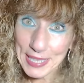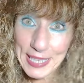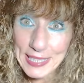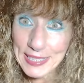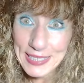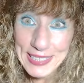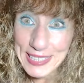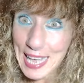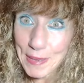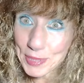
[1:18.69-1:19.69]
because
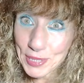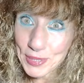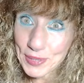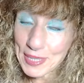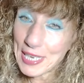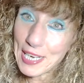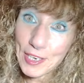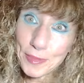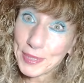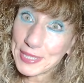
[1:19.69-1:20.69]
it's absolutely
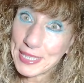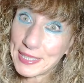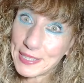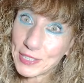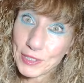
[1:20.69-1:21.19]
100%